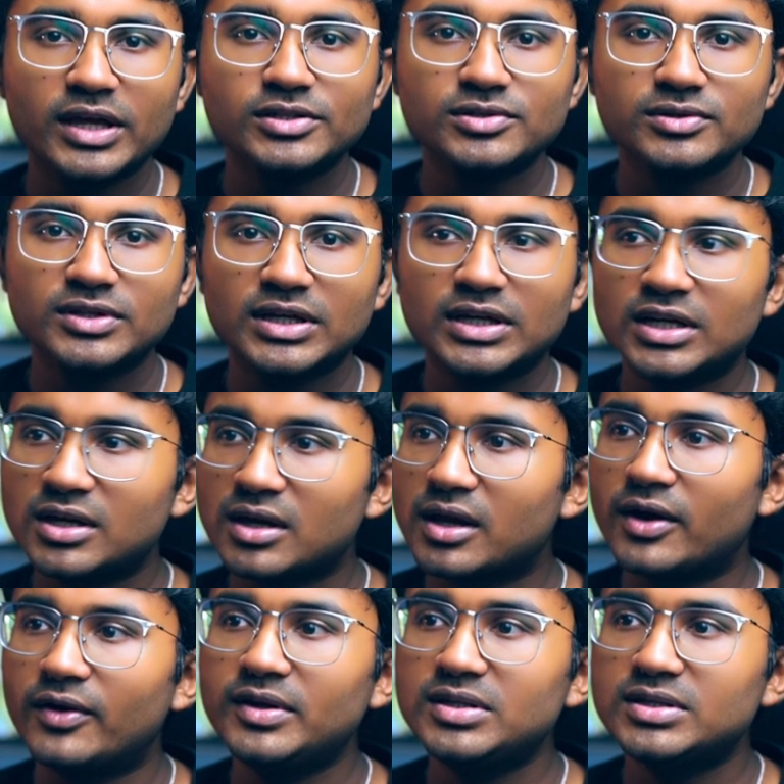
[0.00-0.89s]
into the
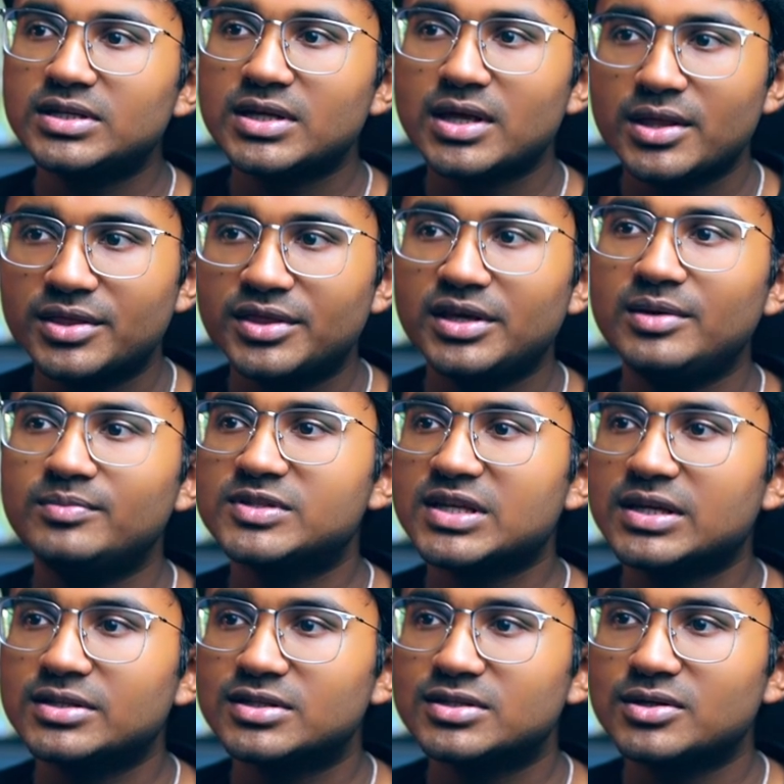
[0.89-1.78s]
current themes
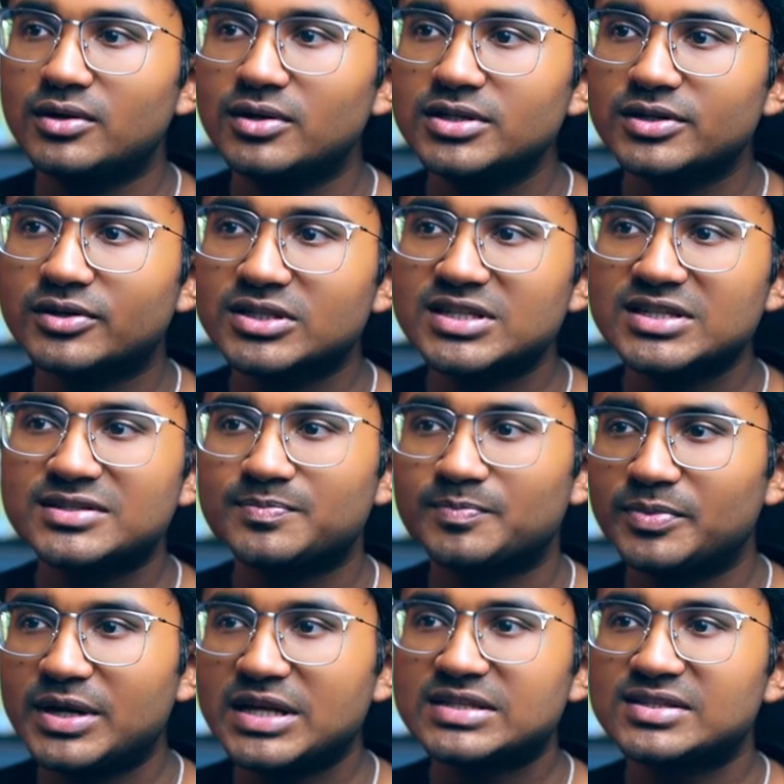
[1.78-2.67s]
installed, you can
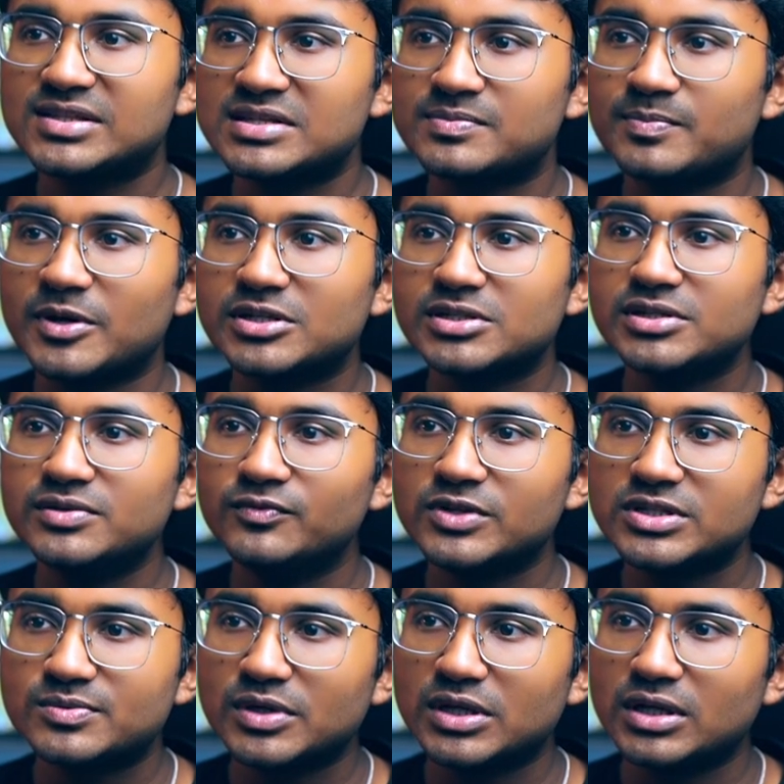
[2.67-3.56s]
just press this button
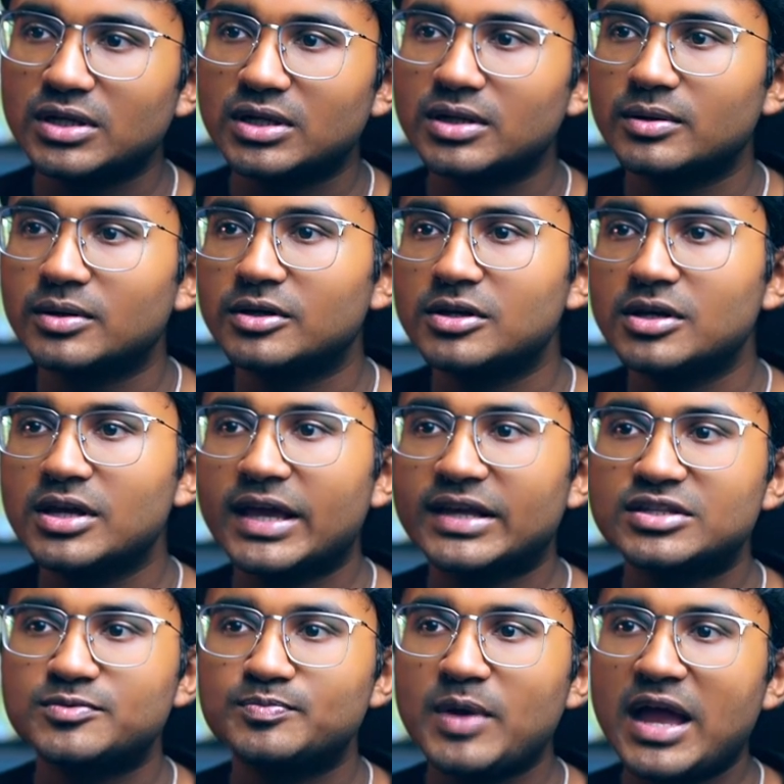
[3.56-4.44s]
which will
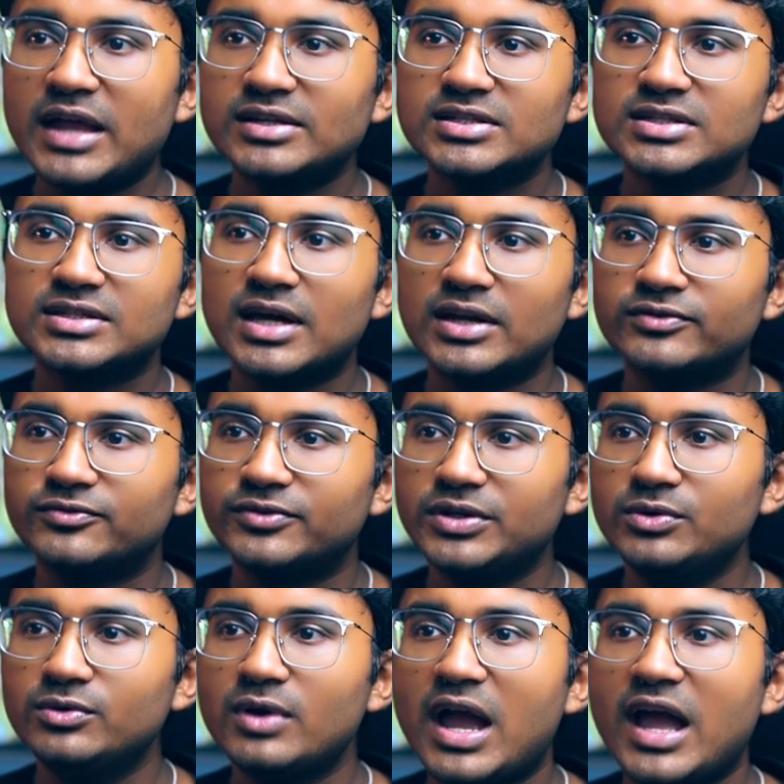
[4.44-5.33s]
expand that
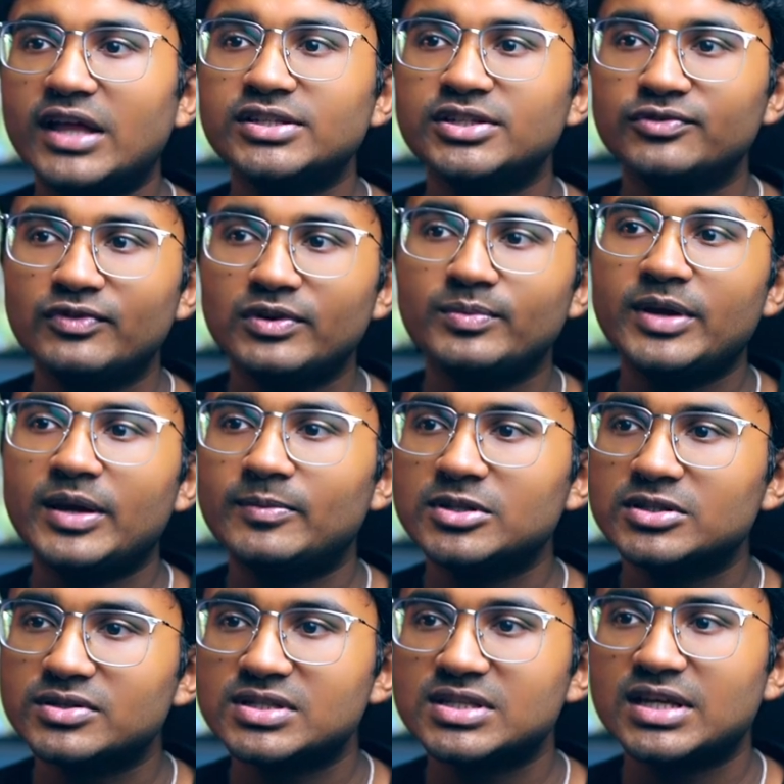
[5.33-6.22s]
view and you will be able
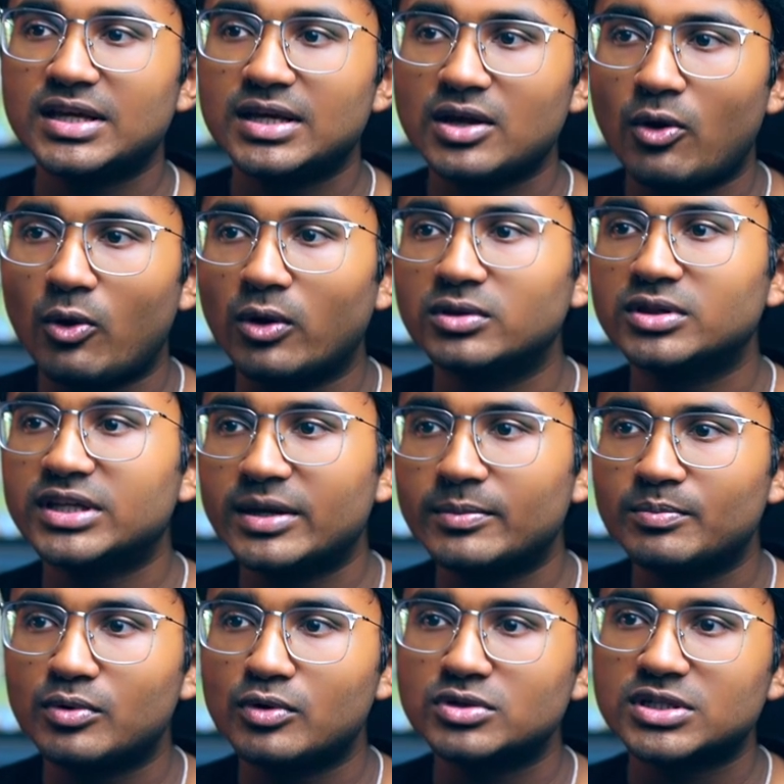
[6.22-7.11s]
to see all the
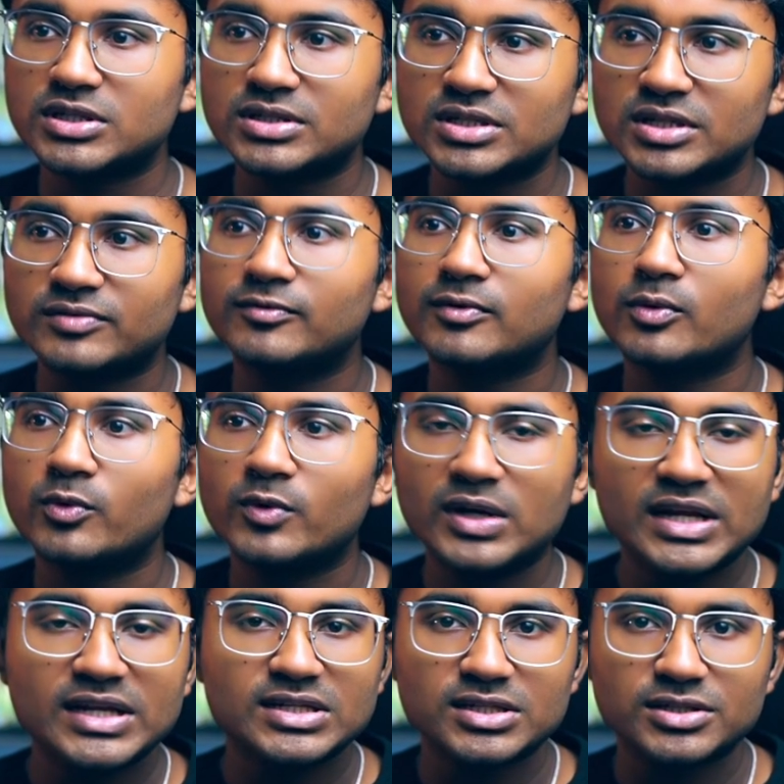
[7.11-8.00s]
important info
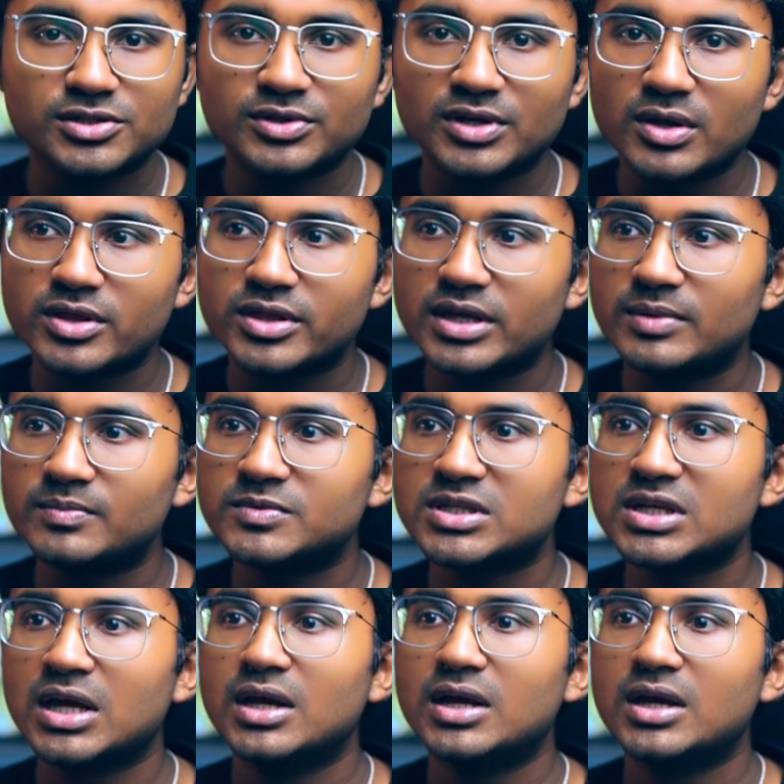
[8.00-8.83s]
related to your themes.